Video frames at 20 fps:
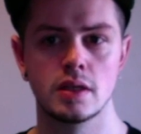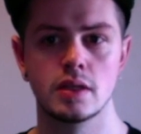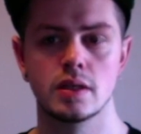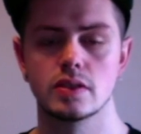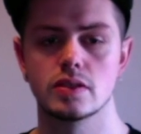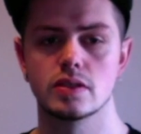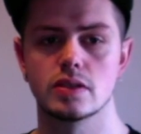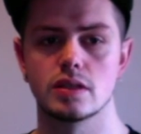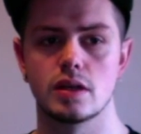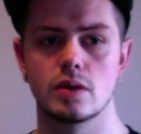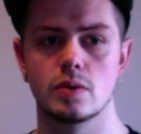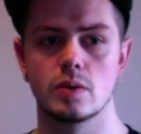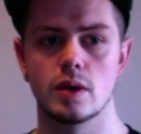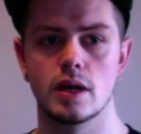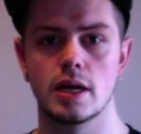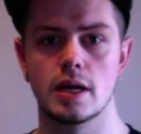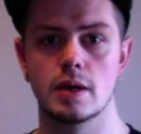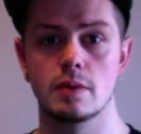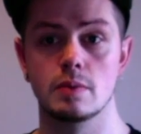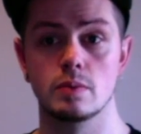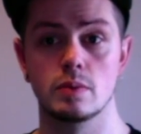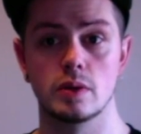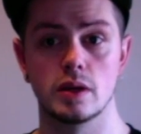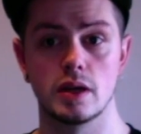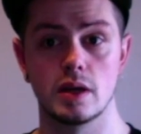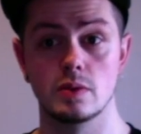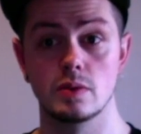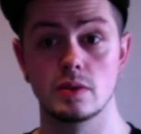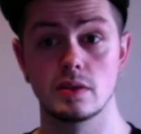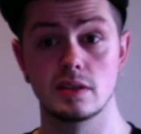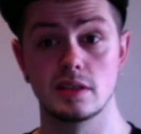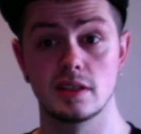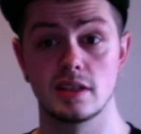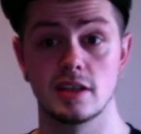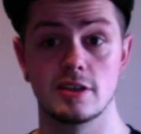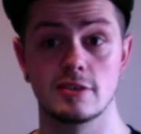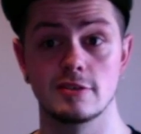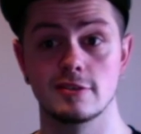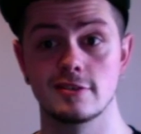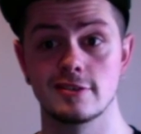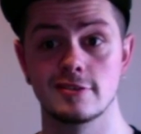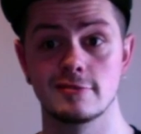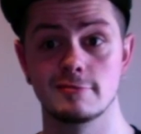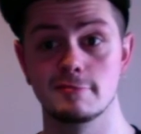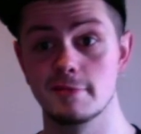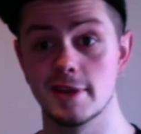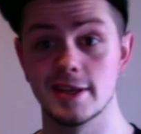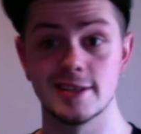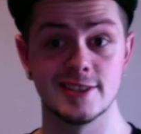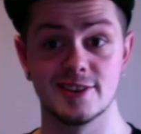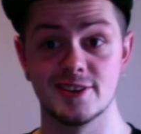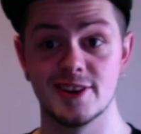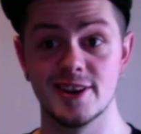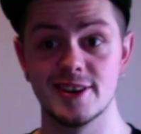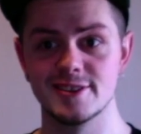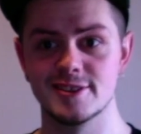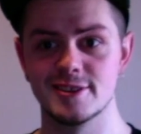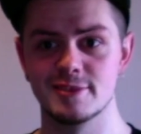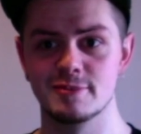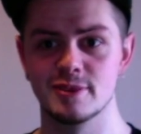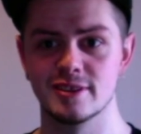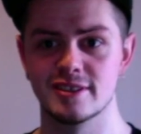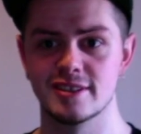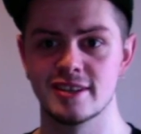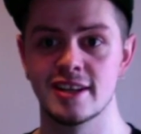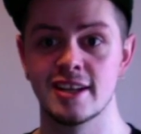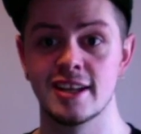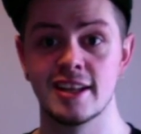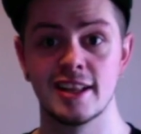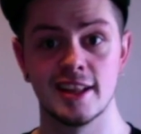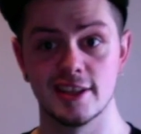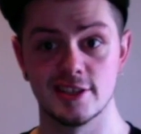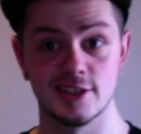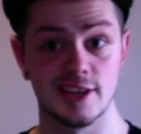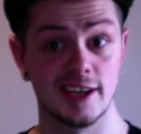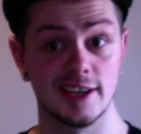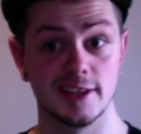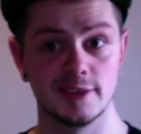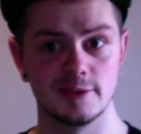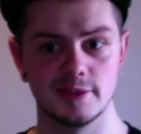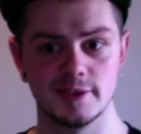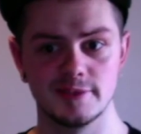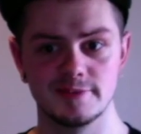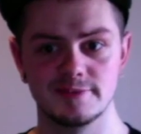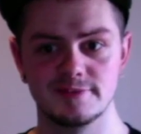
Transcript: So without messing around too much, let's get into it.